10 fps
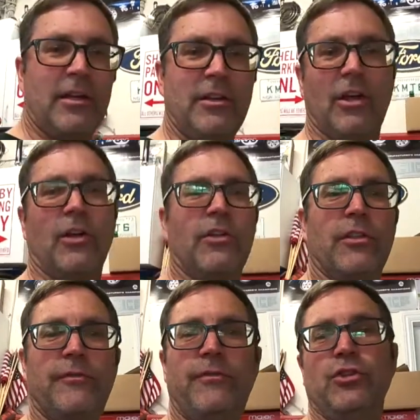
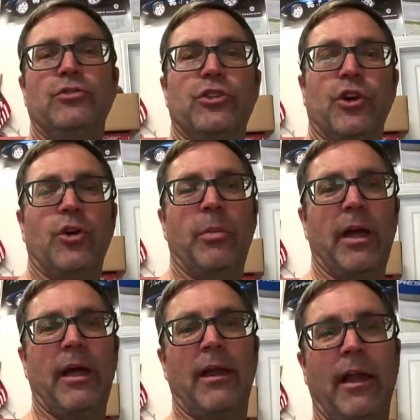YouTube,
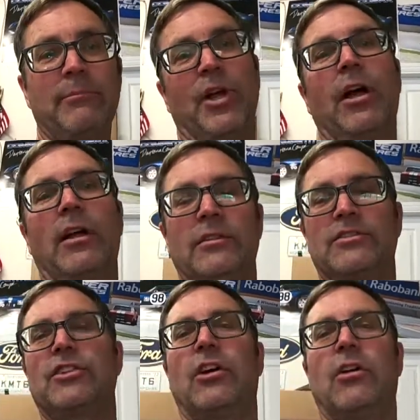and I'm done.
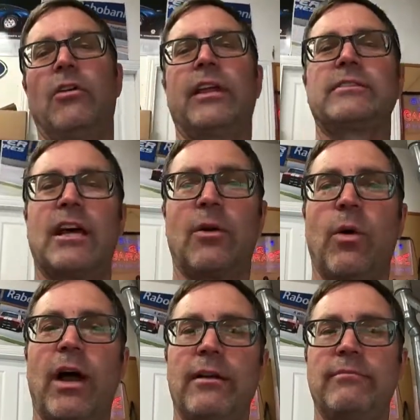So that's kind of
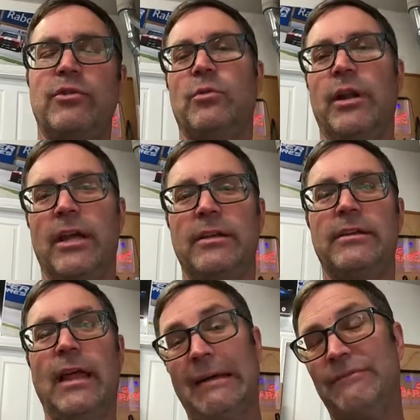why I do what
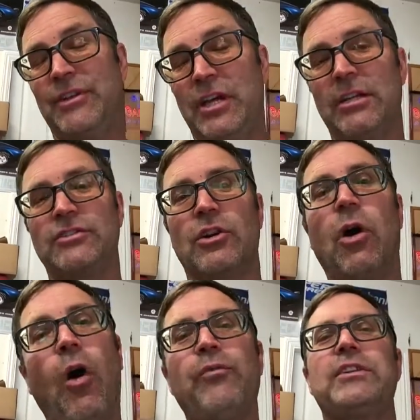I've done. So
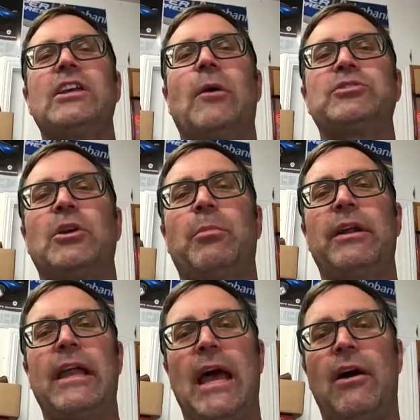hopefully this helps
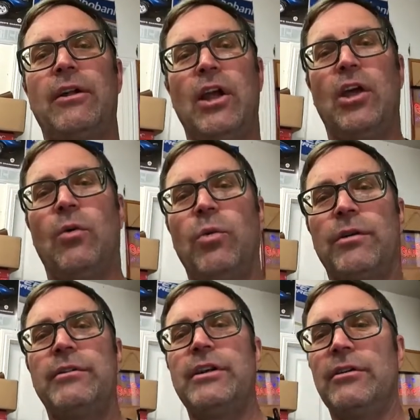somebody out.
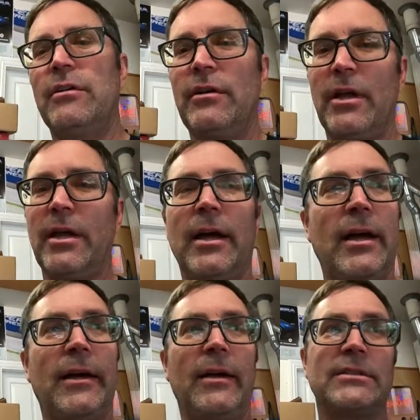We're nearing,
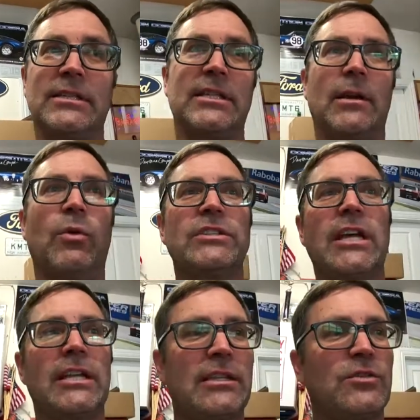as I said, once
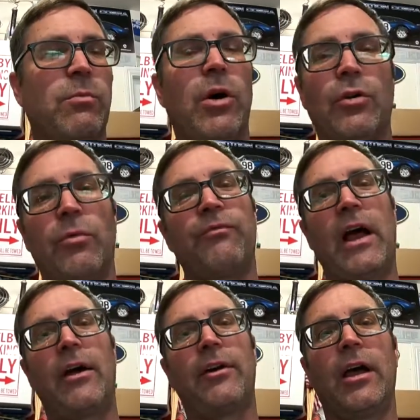I get this motor
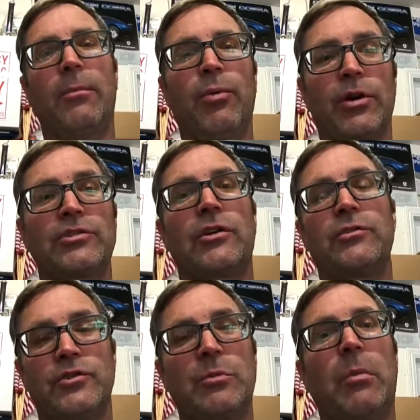fired up, we're gonna start
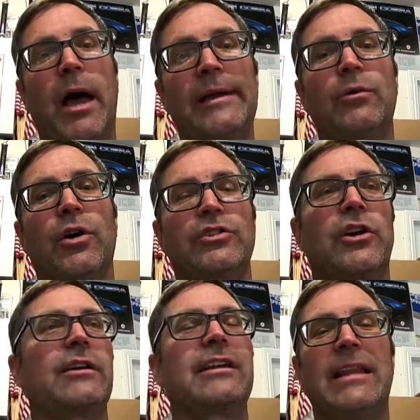doing some body work,
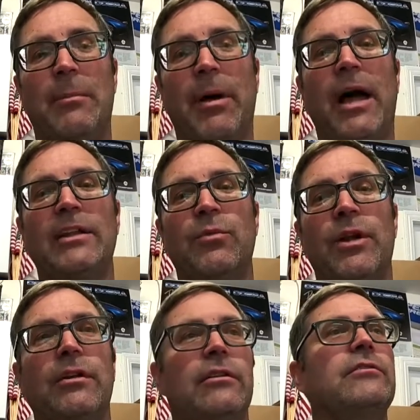start getting that body
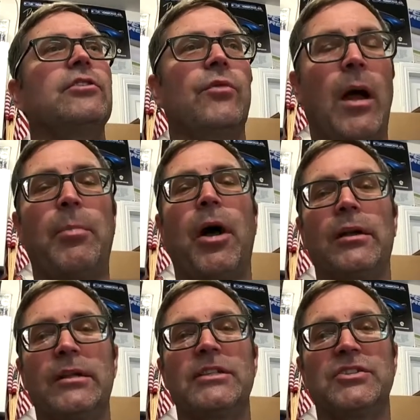ready to drop
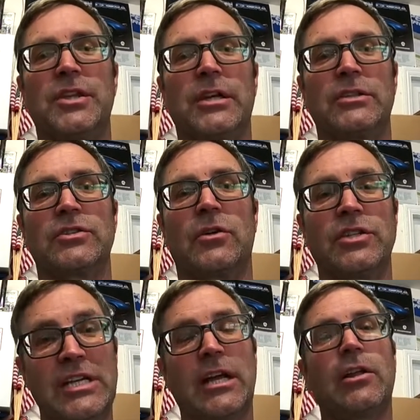onto this thing. So
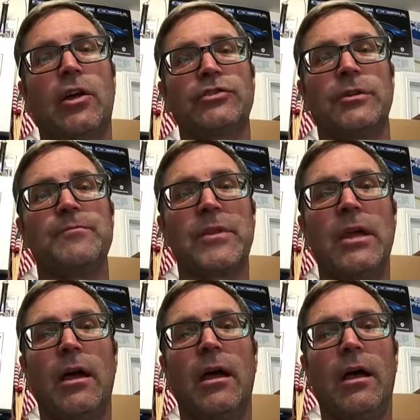it's getting closer.
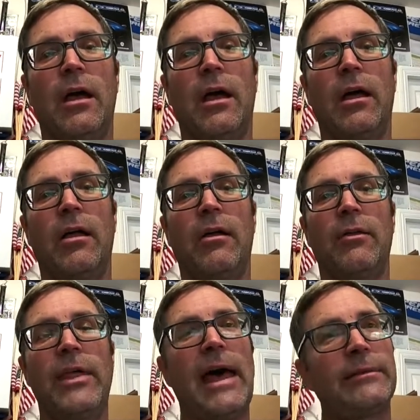
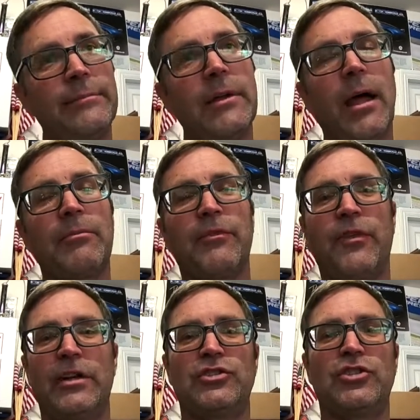That, not the
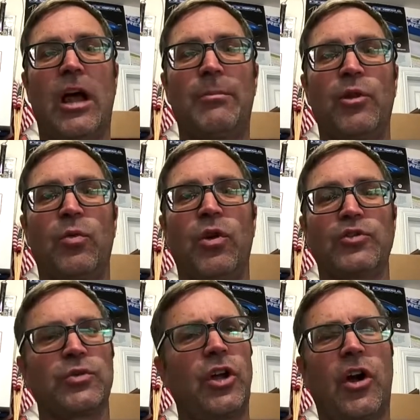funnest job in the world.
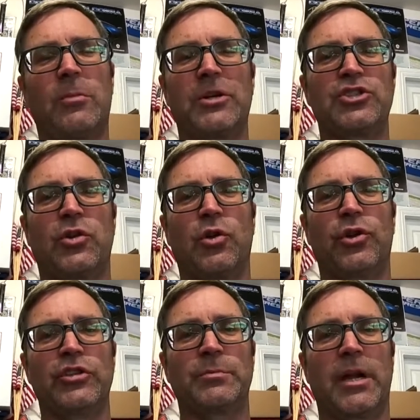It's really hard on my
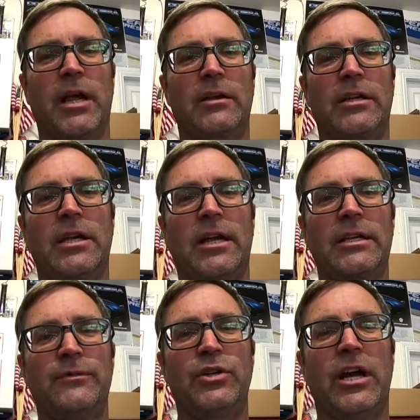shoulders, but I kind
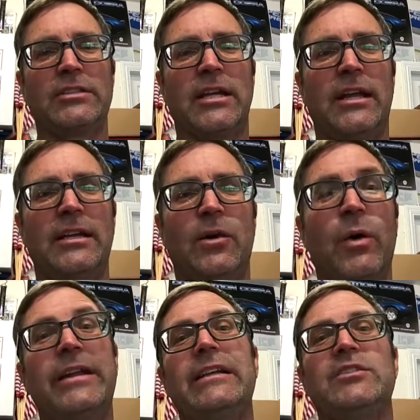of give you guys an idea
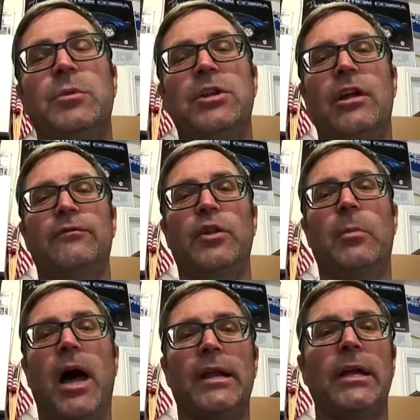what needs to be done for the
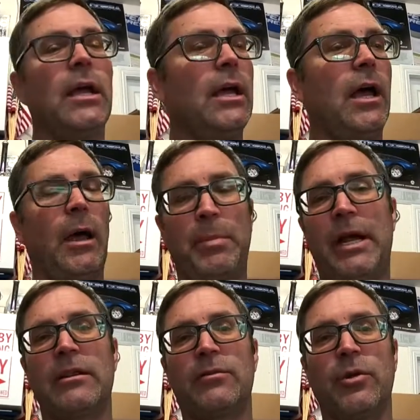body. I
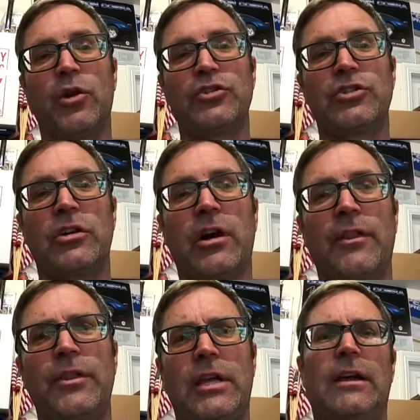painted the Roadster. I
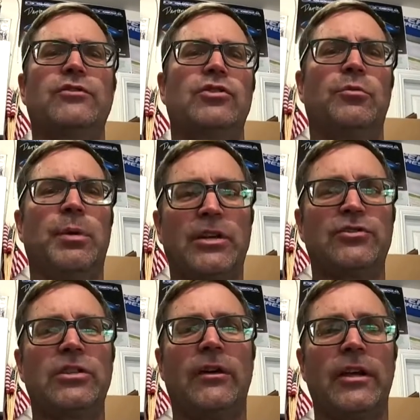think I've showed
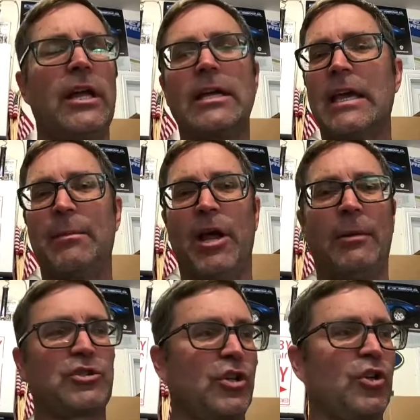pictures of it. Came out
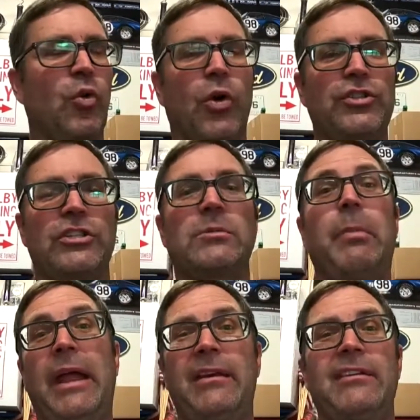absolutely gorgeous.
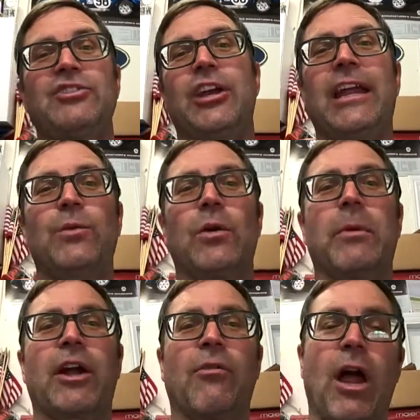Painted in January in
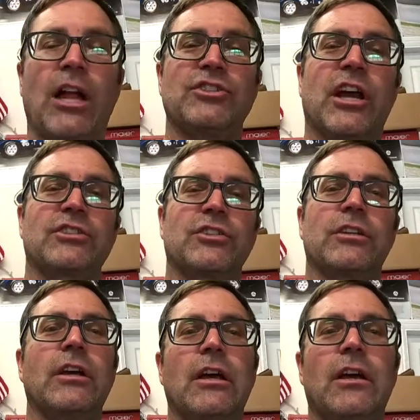my garage, actually.